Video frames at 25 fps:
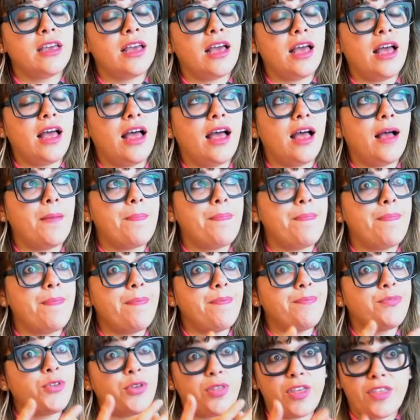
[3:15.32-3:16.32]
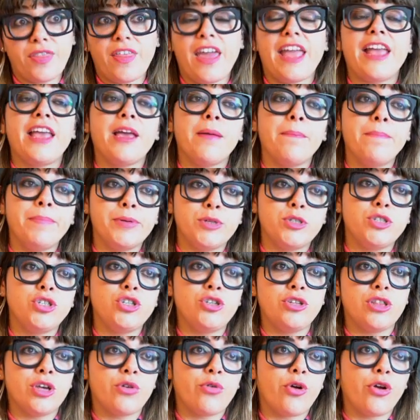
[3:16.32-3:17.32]
so that they can
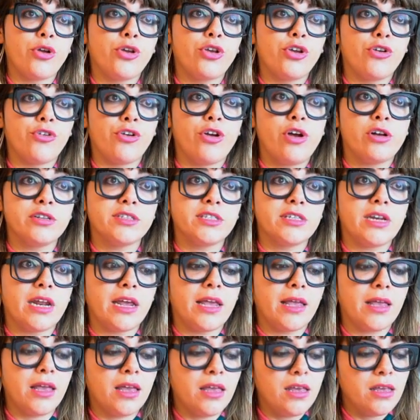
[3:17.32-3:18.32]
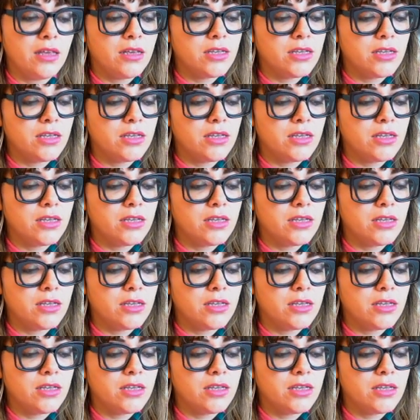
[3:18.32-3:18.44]
pursue their own curiosity.